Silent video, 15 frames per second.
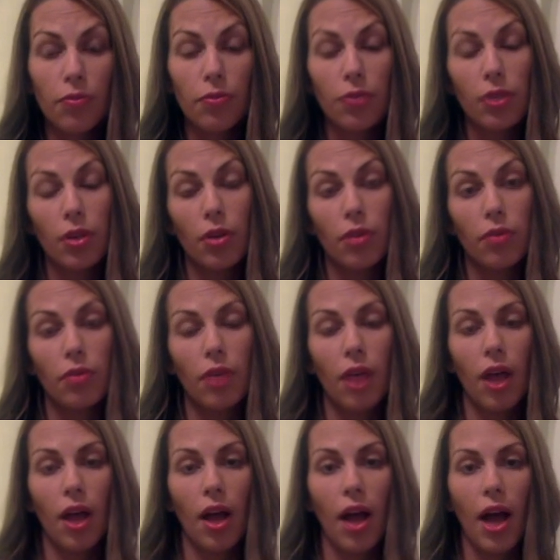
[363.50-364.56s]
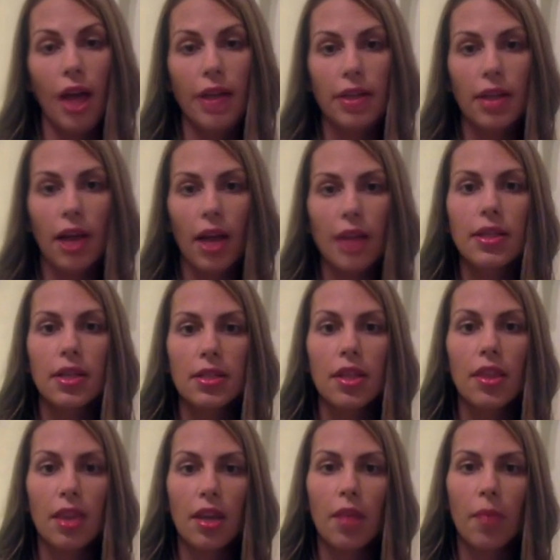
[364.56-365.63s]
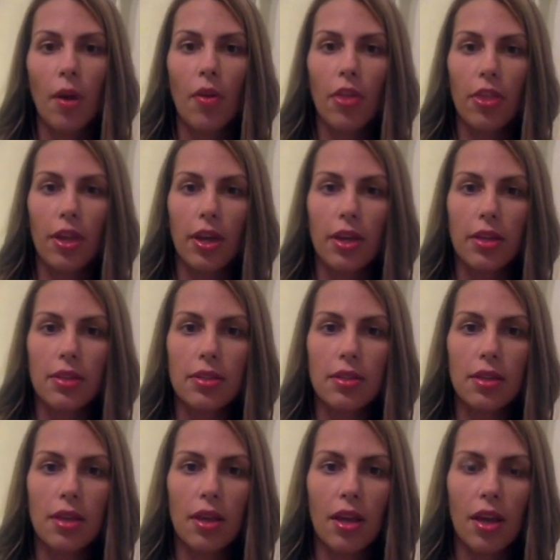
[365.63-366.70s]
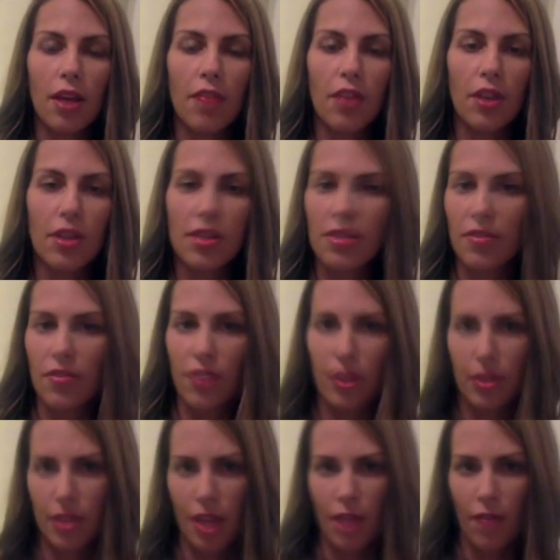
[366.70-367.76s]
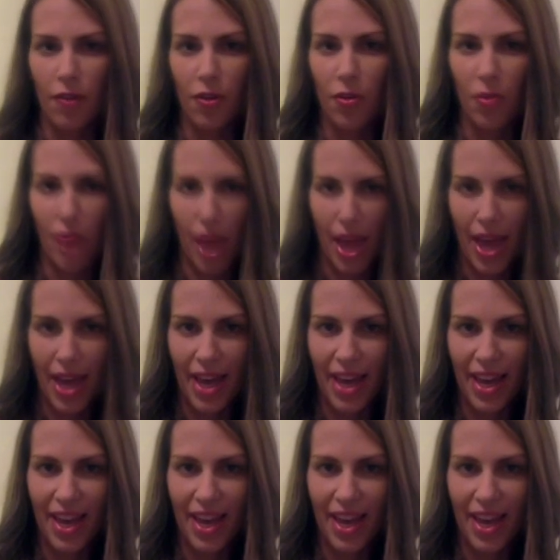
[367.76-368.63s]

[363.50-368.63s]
you know, I tend to think about things in a very philosophical way,